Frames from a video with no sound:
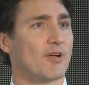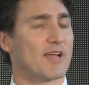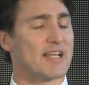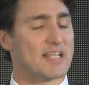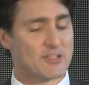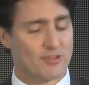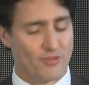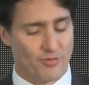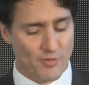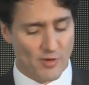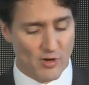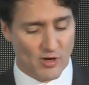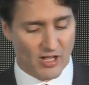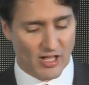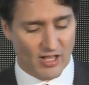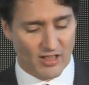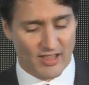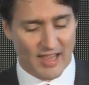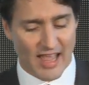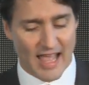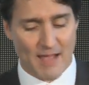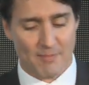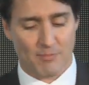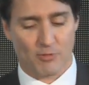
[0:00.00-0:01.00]
It's through
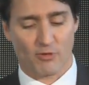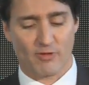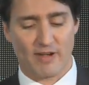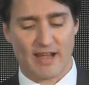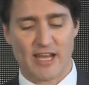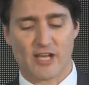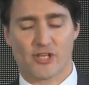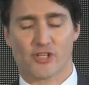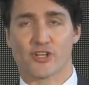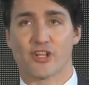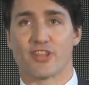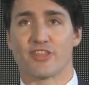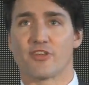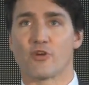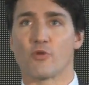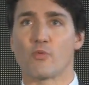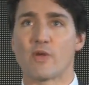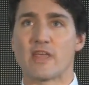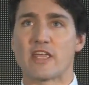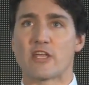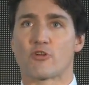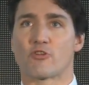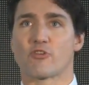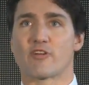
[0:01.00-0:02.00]
collaboration that
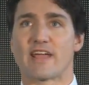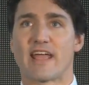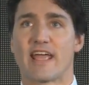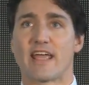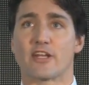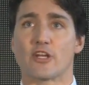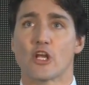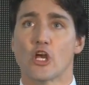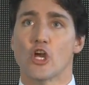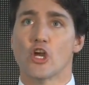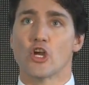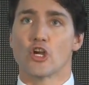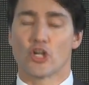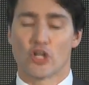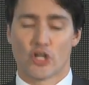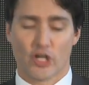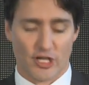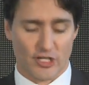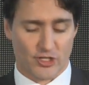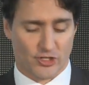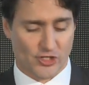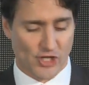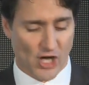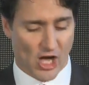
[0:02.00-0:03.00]
we create
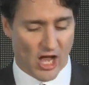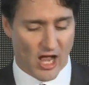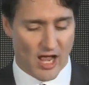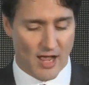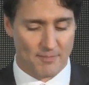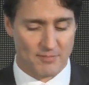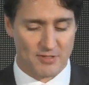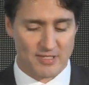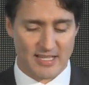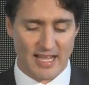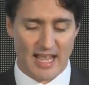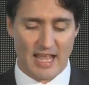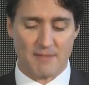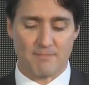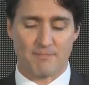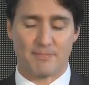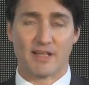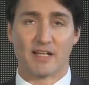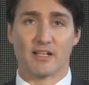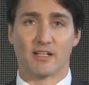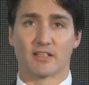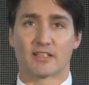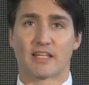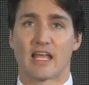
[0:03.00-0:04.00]
good jobs and
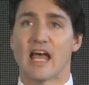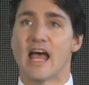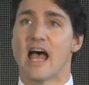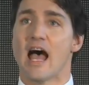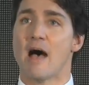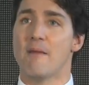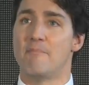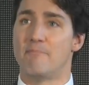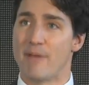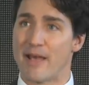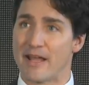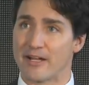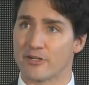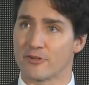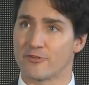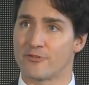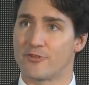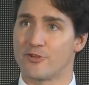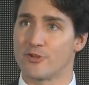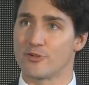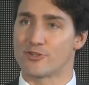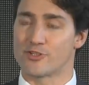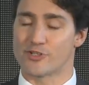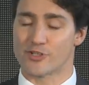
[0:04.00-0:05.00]
build a better
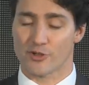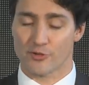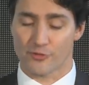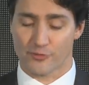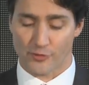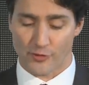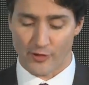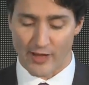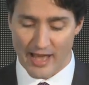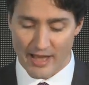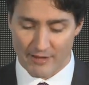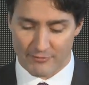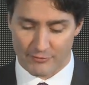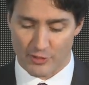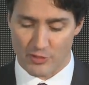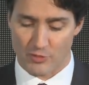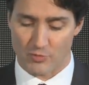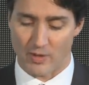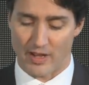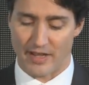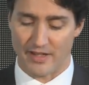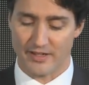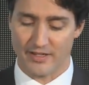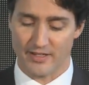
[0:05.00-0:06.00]
future for
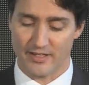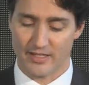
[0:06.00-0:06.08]
everyone.